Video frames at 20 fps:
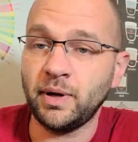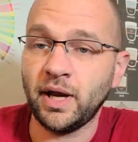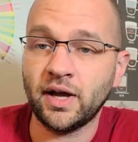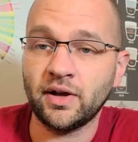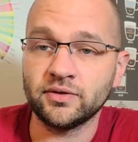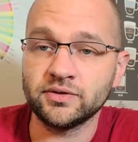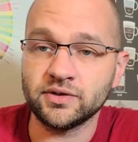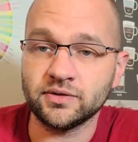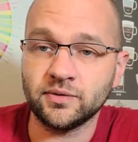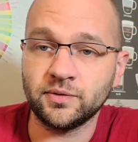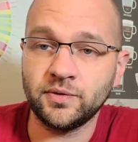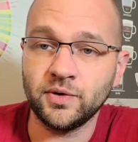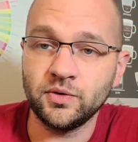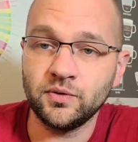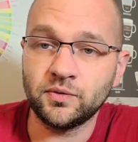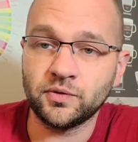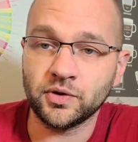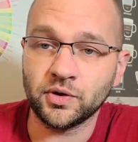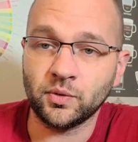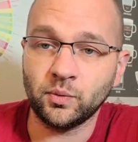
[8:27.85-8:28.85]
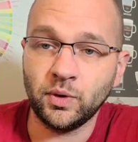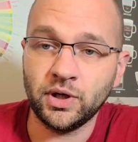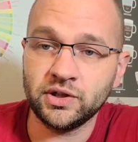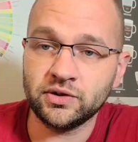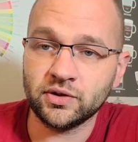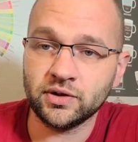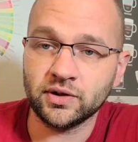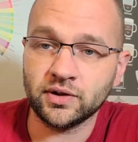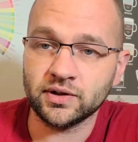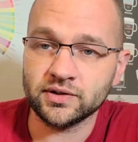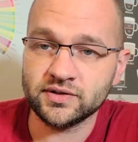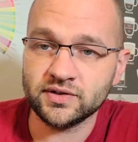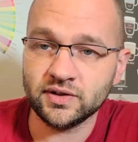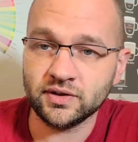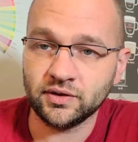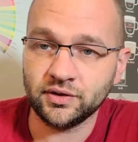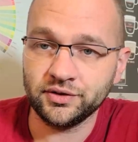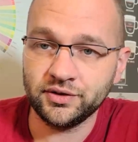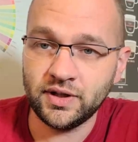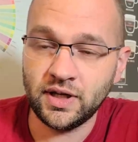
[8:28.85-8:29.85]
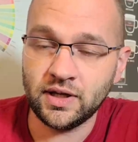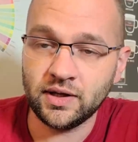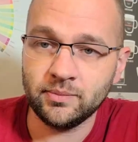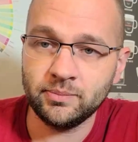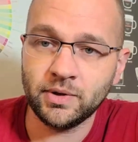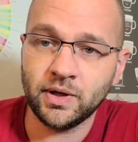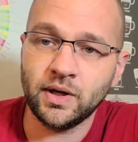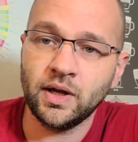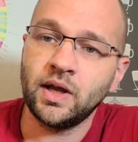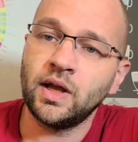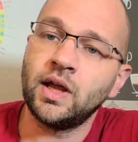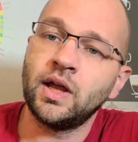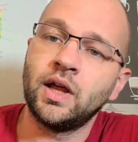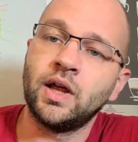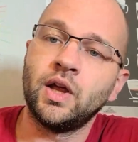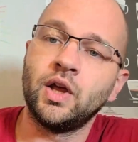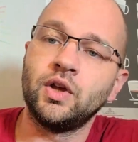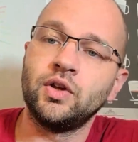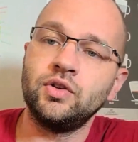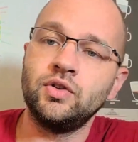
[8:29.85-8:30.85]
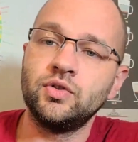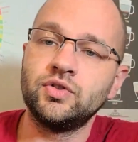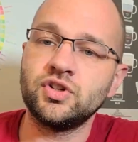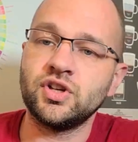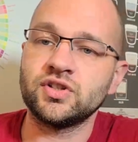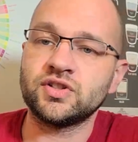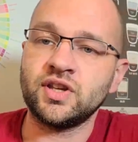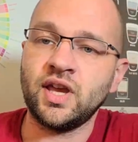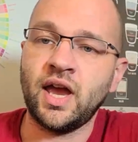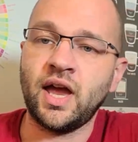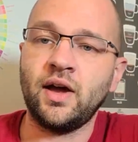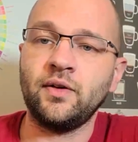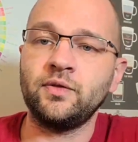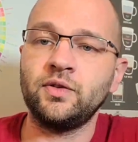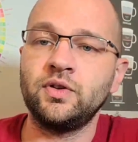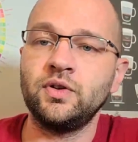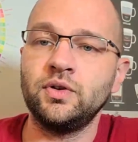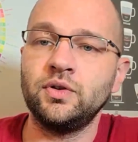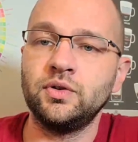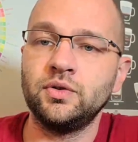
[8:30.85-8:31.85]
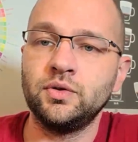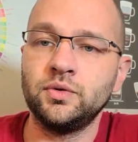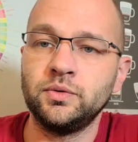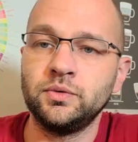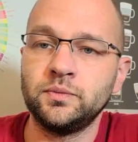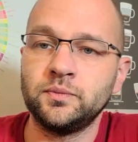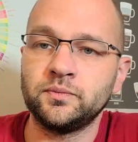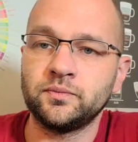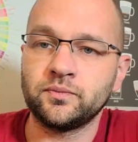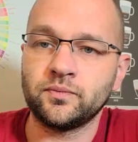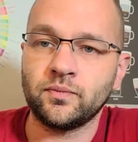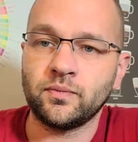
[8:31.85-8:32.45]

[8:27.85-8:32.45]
pounds of food for the winter in a single deep, you just have to